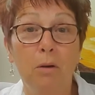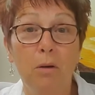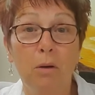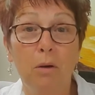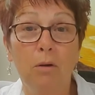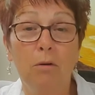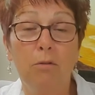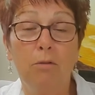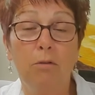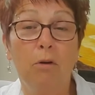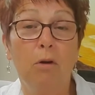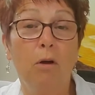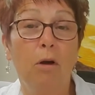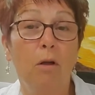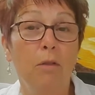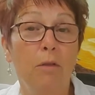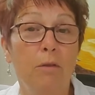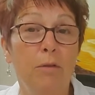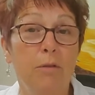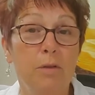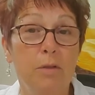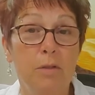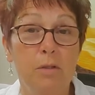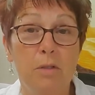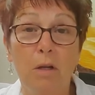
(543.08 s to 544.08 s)
for all
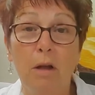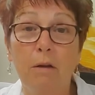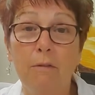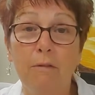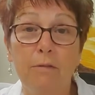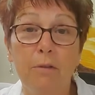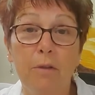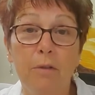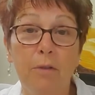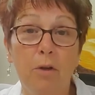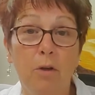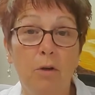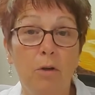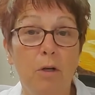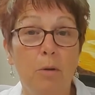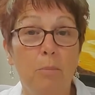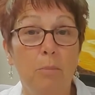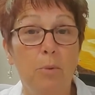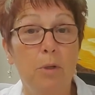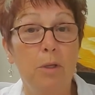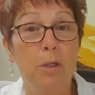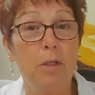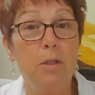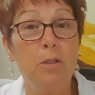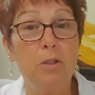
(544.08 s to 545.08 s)
of the stuff that they're going to
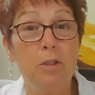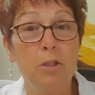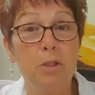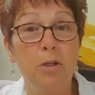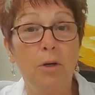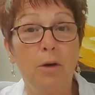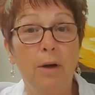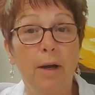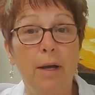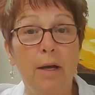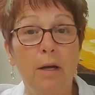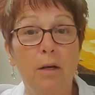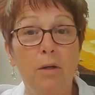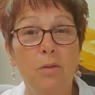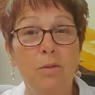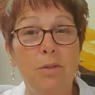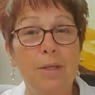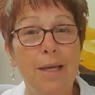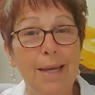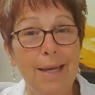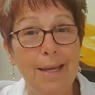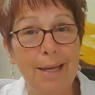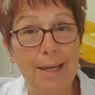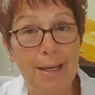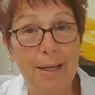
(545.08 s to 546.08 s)
put into your house,
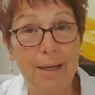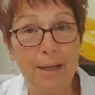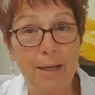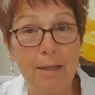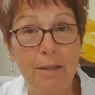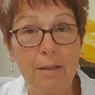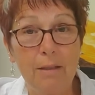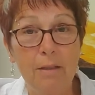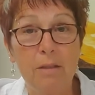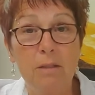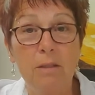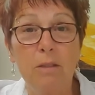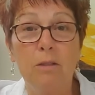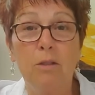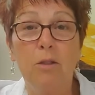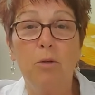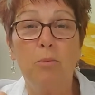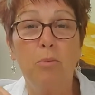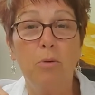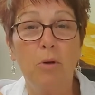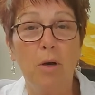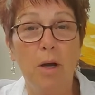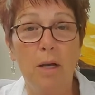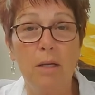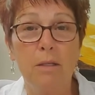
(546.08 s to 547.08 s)
and the
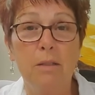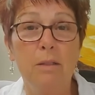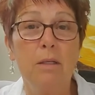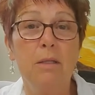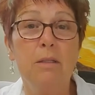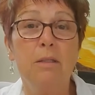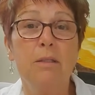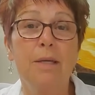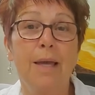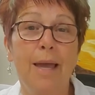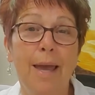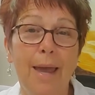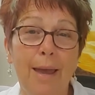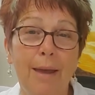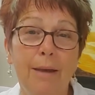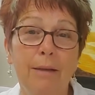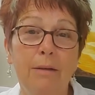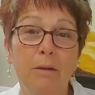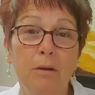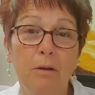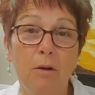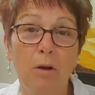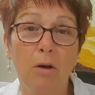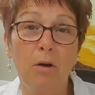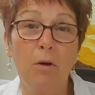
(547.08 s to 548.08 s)
process
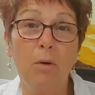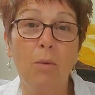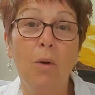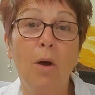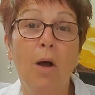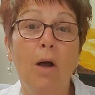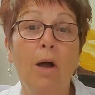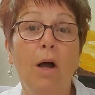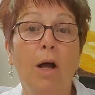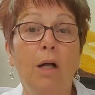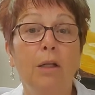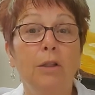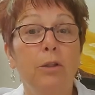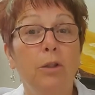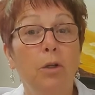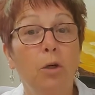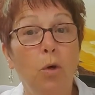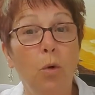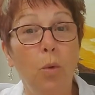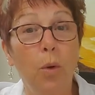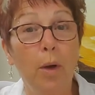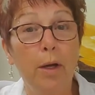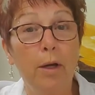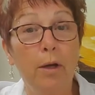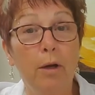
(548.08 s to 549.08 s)
can go a little
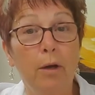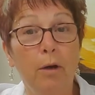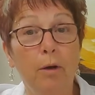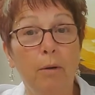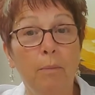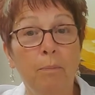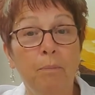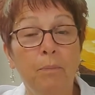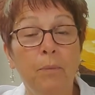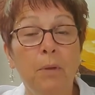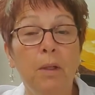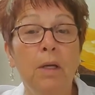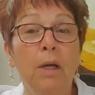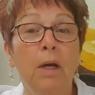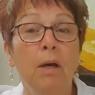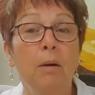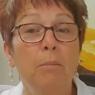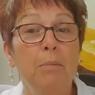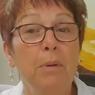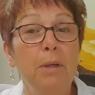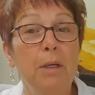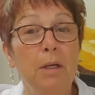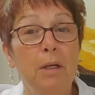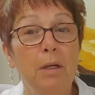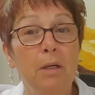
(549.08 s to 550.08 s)
quicker
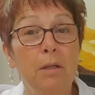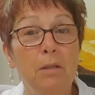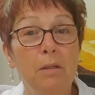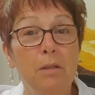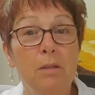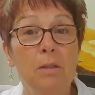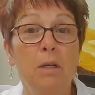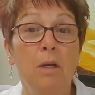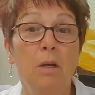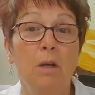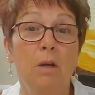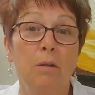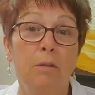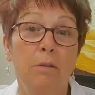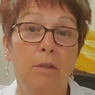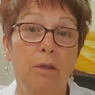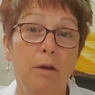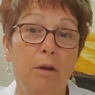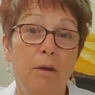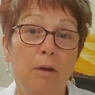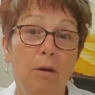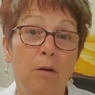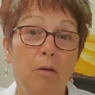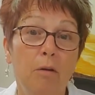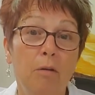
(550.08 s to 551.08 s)
because
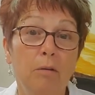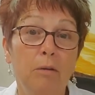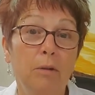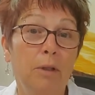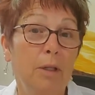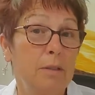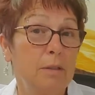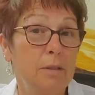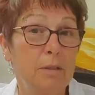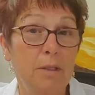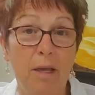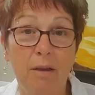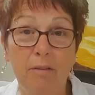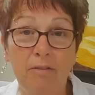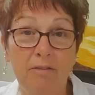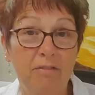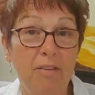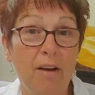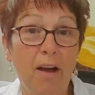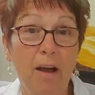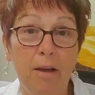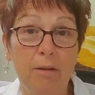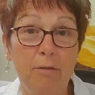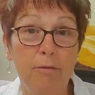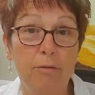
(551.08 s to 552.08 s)
their, let's say,
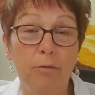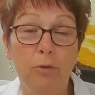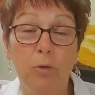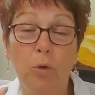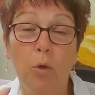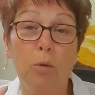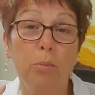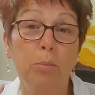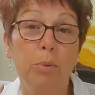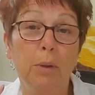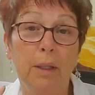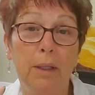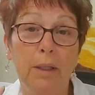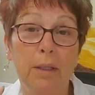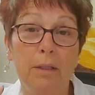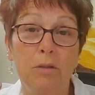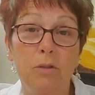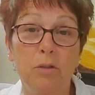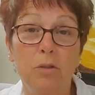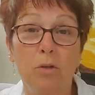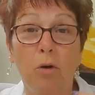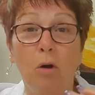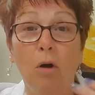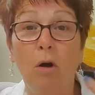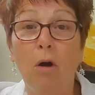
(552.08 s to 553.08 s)
5 floor plans
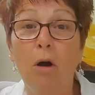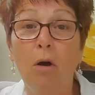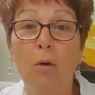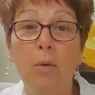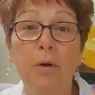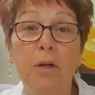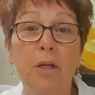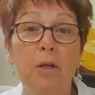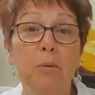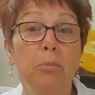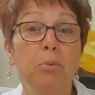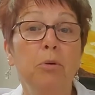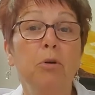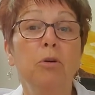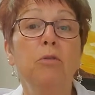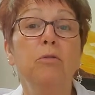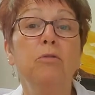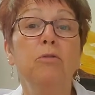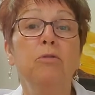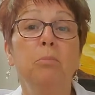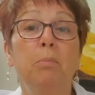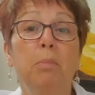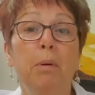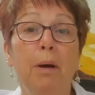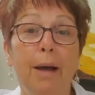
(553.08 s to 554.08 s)
are already
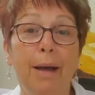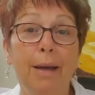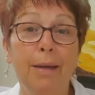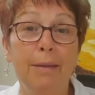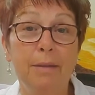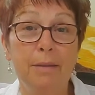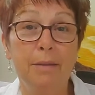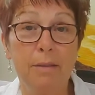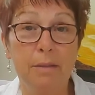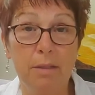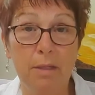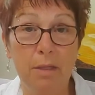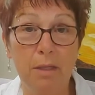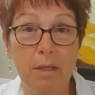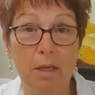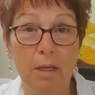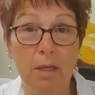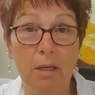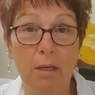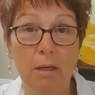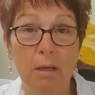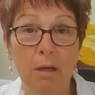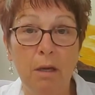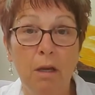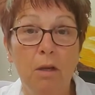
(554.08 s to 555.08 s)
approved by the city,
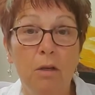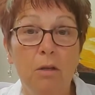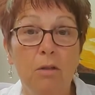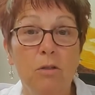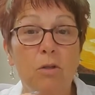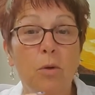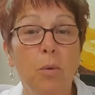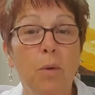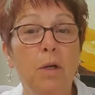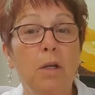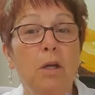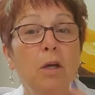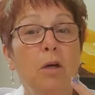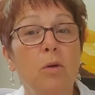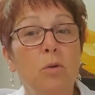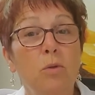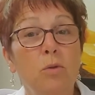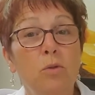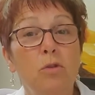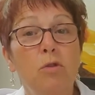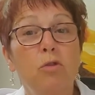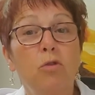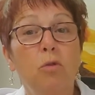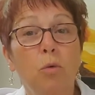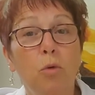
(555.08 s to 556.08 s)
so it
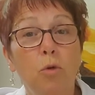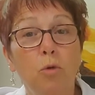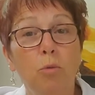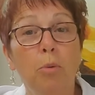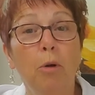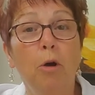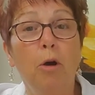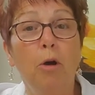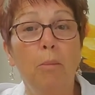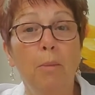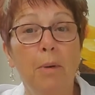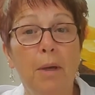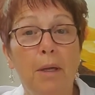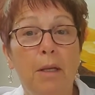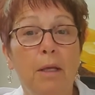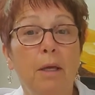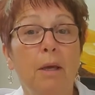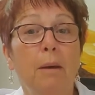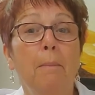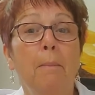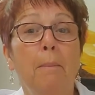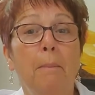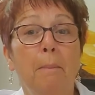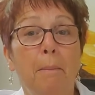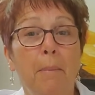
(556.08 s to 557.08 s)
goes through
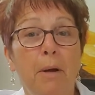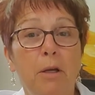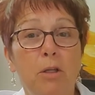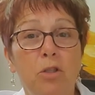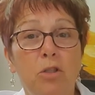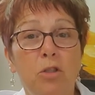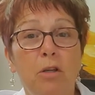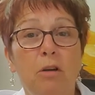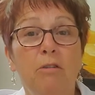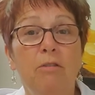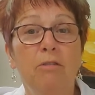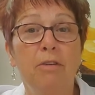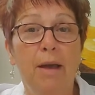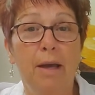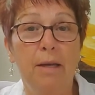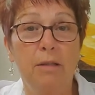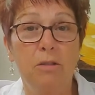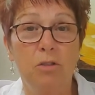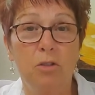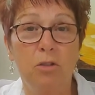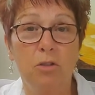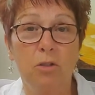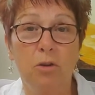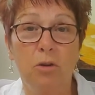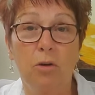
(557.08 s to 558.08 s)
permitting much
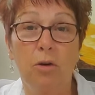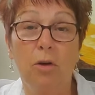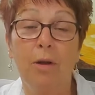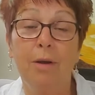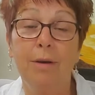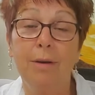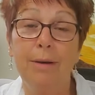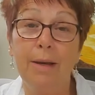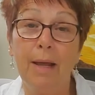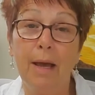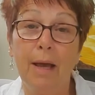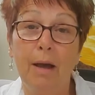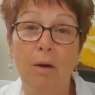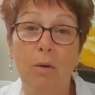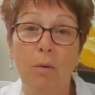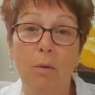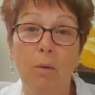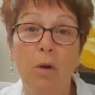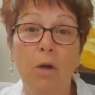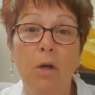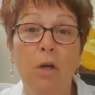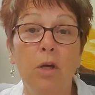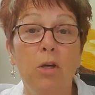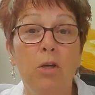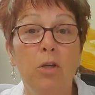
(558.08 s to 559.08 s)
faster. Now,
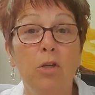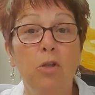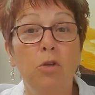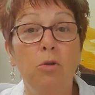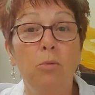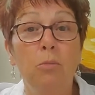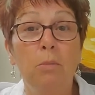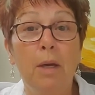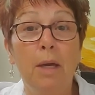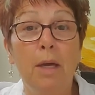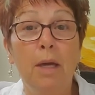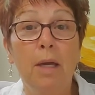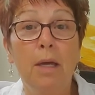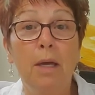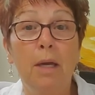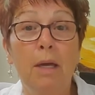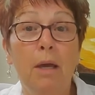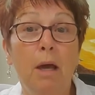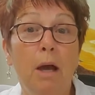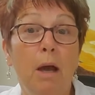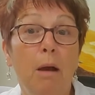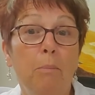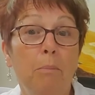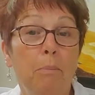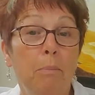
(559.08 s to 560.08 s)
you may
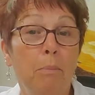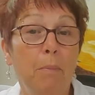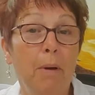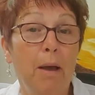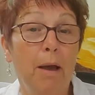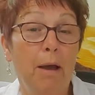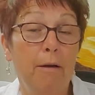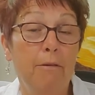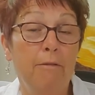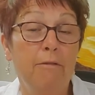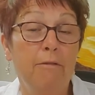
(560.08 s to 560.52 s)
have